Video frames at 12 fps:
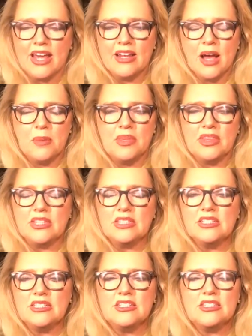And I mean, this
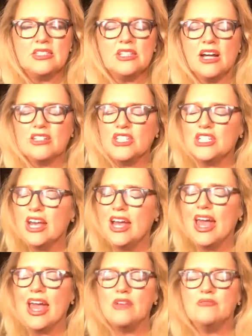is such
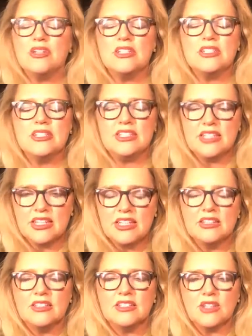a
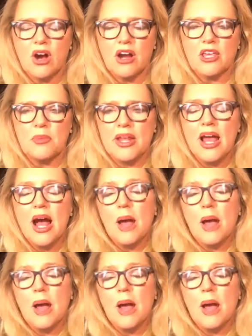ridiculous argument.